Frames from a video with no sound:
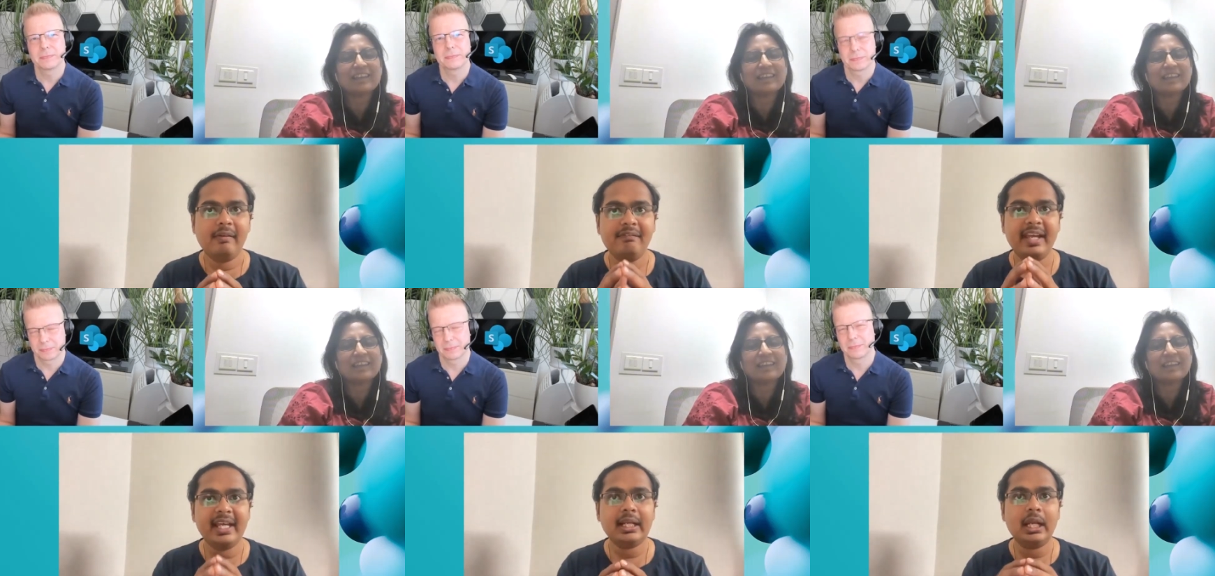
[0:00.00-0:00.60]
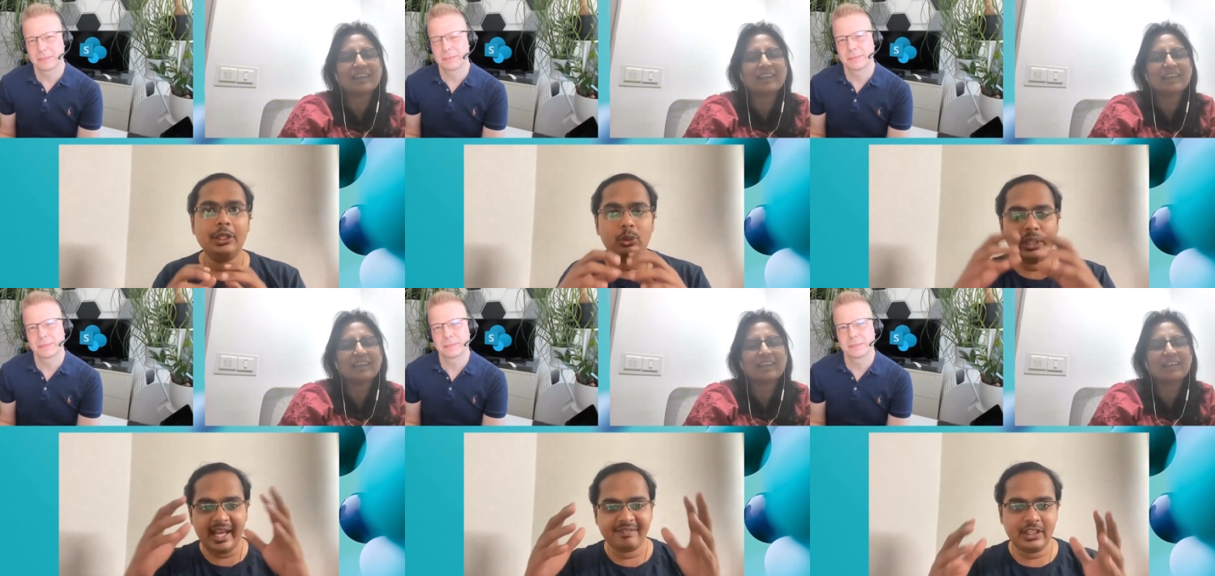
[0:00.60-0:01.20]
Speaker 1: where
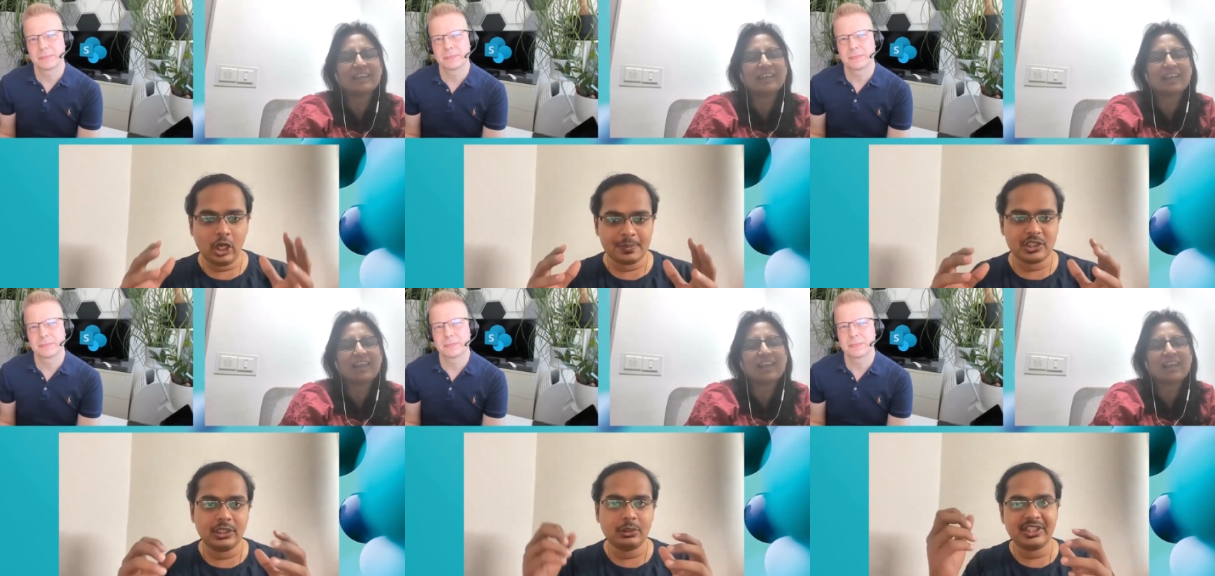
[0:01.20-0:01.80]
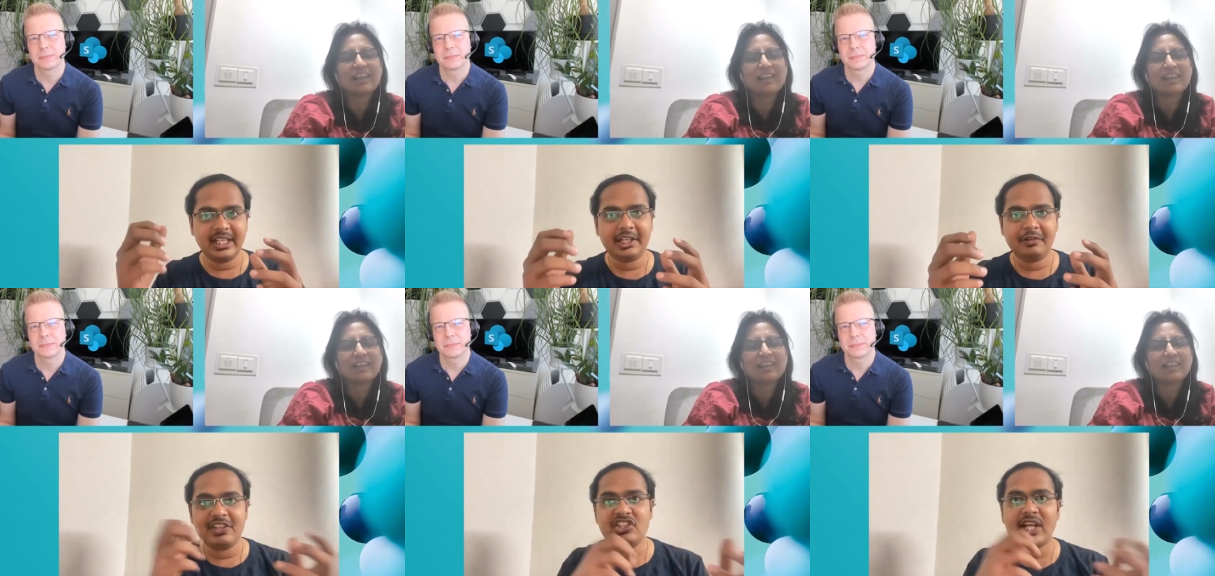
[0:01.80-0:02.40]
you'll have the option to select
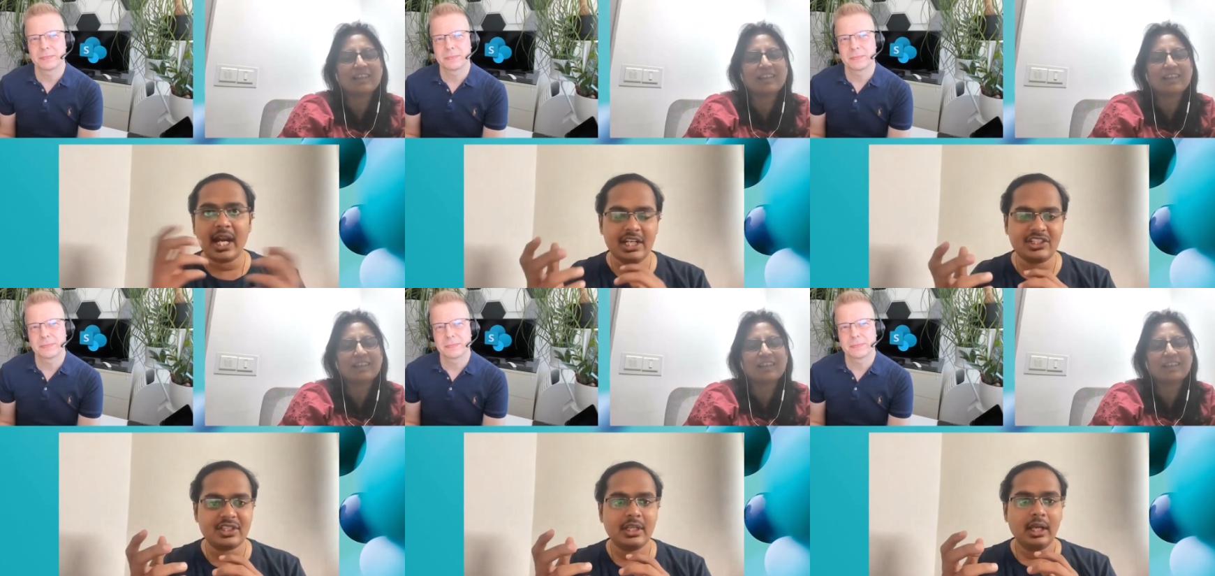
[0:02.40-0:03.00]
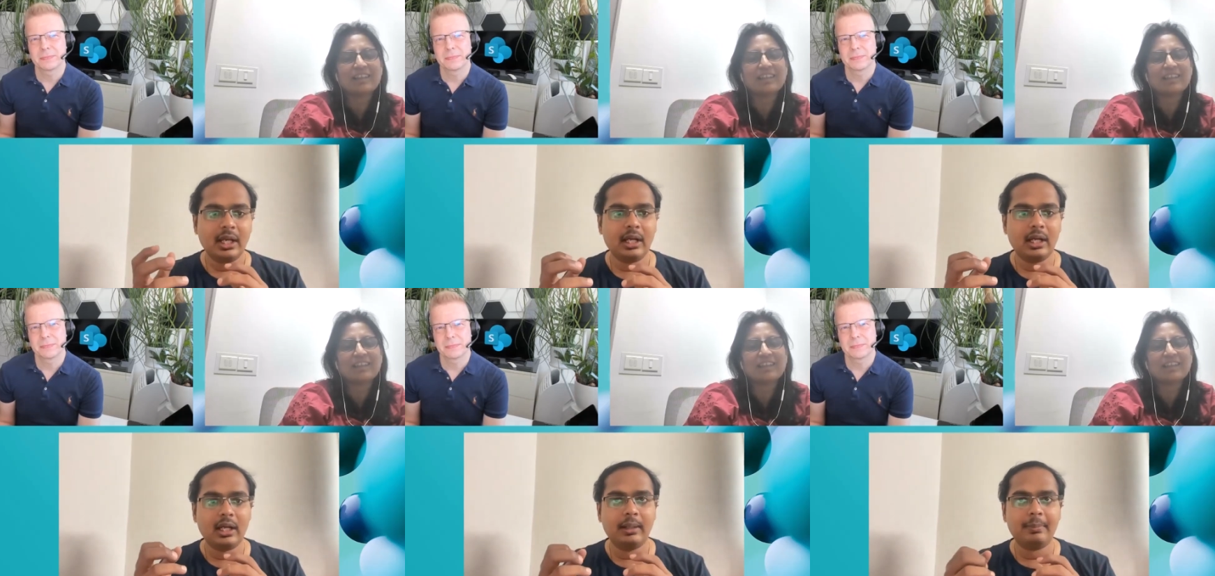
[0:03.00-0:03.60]
which cards
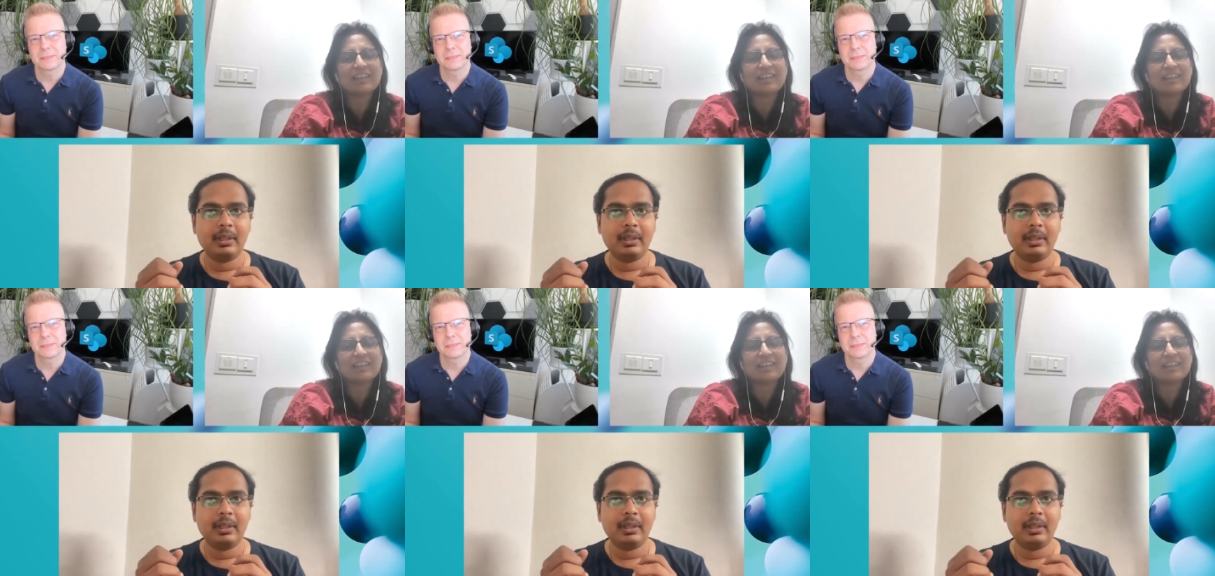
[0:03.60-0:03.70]
uh,